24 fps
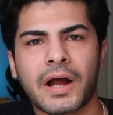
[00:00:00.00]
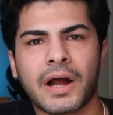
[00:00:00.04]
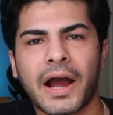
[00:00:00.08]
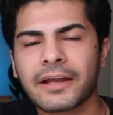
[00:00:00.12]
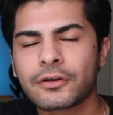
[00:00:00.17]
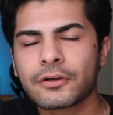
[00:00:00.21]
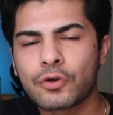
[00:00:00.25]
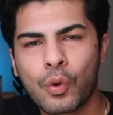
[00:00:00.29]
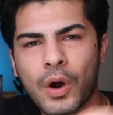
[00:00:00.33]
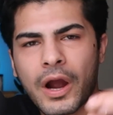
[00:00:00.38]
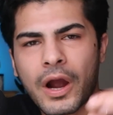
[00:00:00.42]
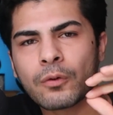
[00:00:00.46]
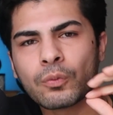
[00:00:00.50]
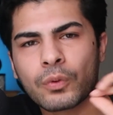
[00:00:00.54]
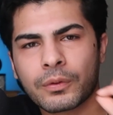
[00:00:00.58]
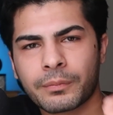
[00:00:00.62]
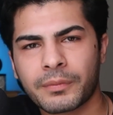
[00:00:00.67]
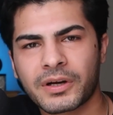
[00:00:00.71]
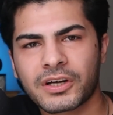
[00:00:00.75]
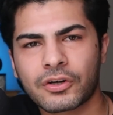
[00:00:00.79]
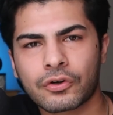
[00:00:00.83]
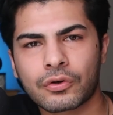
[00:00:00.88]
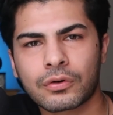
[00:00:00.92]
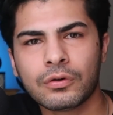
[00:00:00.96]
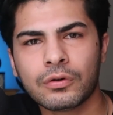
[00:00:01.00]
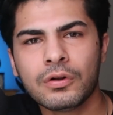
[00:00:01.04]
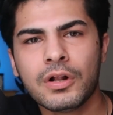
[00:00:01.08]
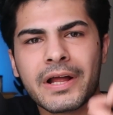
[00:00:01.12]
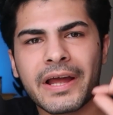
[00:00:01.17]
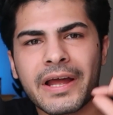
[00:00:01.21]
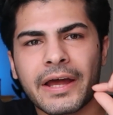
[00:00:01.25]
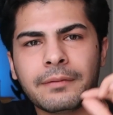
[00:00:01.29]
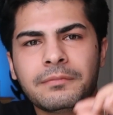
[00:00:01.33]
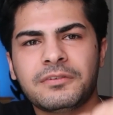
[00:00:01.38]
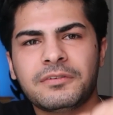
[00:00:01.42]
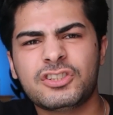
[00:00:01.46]
I go out with my girl
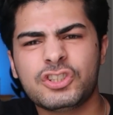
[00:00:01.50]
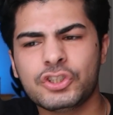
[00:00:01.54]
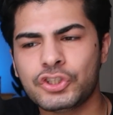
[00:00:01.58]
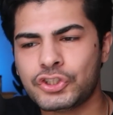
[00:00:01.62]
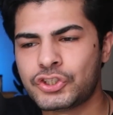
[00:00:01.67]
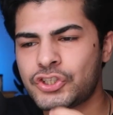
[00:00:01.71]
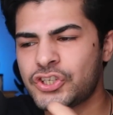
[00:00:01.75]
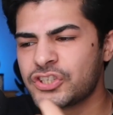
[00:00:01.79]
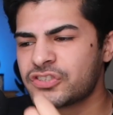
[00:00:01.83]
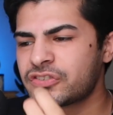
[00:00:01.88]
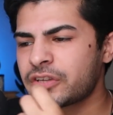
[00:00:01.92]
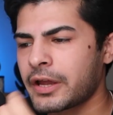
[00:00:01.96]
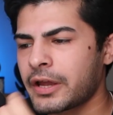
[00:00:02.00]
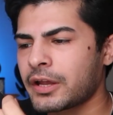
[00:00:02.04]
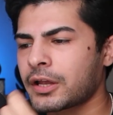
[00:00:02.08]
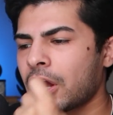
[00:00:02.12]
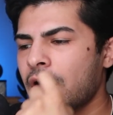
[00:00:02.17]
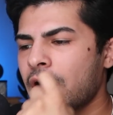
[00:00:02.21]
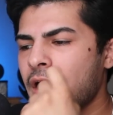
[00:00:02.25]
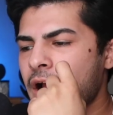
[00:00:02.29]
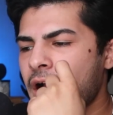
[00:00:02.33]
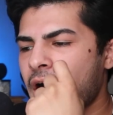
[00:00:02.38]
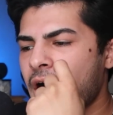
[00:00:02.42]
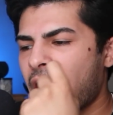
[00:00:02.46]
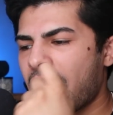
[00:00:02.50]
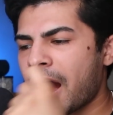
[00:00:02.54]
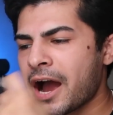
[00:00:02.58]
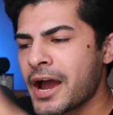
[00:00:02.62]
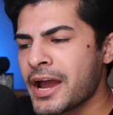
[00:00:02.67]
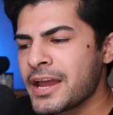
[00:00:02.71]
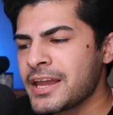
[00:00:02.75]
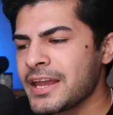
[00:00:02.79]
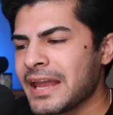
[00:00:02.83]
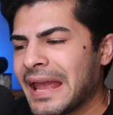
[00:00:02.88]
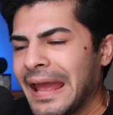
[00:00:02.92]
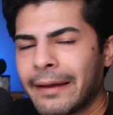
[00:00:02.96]
and she's like,
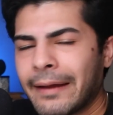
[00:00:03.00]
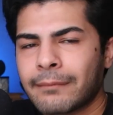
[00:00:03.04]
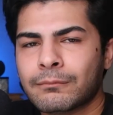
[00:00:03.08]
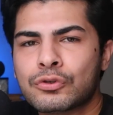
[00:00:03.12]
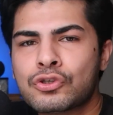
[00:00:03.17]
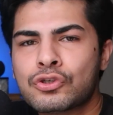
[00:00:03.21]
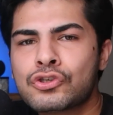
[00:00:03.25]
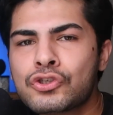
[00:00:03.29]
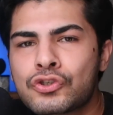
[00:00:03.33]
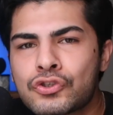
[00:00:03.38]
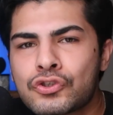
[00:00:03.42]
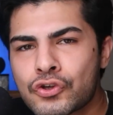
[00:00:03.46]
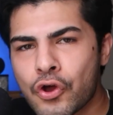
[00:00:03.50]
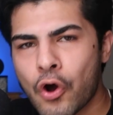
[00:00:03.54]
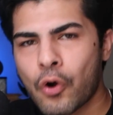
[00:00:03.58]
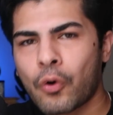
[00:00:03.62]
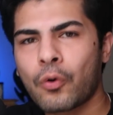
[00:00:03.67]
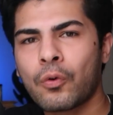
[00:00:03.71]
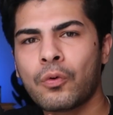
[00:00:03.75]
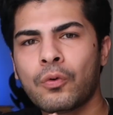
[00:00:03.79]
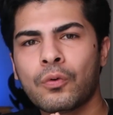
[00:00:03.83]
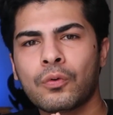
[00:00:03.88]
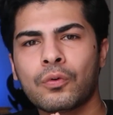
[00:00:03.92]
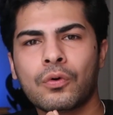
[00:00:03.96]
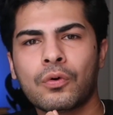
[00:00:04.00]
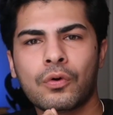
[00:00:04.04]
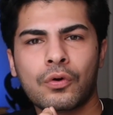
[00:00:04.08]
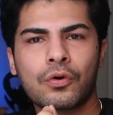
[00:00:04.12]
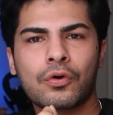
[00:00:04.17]
I am so